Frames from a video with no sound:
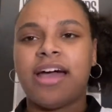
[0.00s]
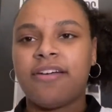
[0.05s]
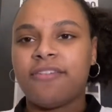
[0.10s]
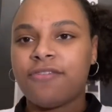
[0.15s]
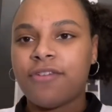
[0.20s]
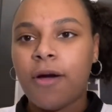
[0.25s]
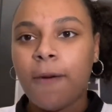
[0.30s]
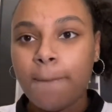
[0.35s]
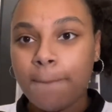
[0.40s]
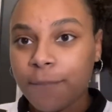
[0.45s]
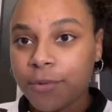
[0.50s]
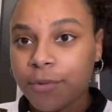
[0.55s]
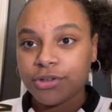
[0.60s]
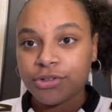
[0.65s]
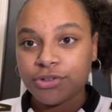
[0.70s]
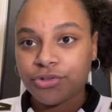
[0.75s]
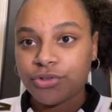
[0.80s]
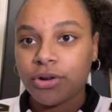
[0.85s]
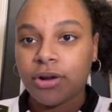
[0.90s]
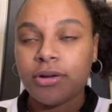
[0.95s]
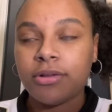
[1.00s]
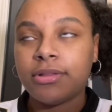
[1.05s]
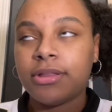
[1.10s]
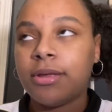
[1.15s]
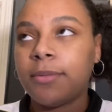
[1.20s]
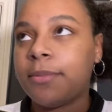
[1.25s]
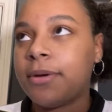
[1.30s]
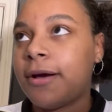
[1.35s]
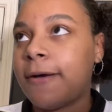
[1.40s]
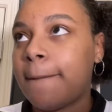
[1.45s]
I felt strongly
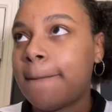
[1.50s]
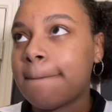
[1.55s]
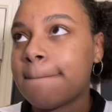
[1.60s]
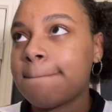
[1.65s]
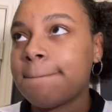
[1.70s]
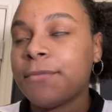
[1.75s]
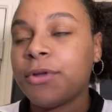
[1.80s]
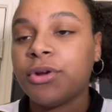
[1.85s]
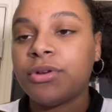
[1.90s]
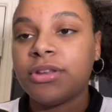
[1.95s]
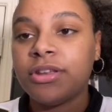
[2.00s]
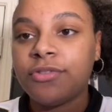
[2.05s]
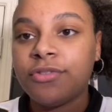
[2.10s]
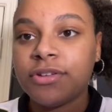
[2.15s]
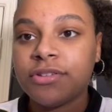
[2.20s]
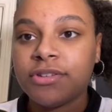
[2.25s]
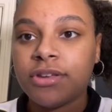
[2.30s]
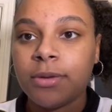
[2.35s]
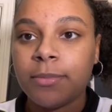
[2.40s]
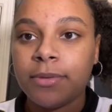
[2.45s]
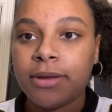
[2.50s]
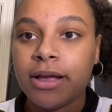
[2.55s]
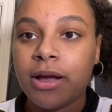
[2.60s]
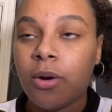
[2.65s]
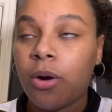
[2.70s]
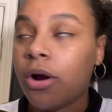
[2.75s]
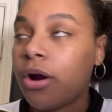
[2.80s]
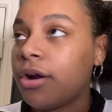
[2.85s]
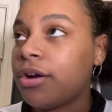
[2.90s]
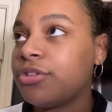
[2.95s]
about our defense coming
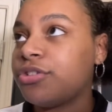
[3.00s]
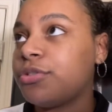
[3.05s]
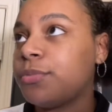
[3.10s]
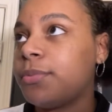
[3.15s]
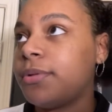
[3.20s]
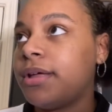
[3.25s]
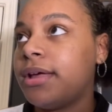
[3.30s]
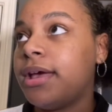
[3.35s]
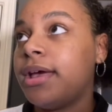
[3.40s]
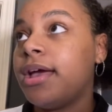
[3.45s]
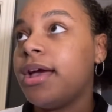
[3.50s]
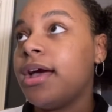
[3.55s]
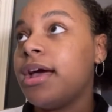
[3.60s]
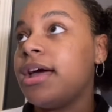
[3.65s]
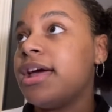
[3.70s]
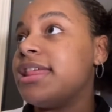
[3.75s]
out hard to play.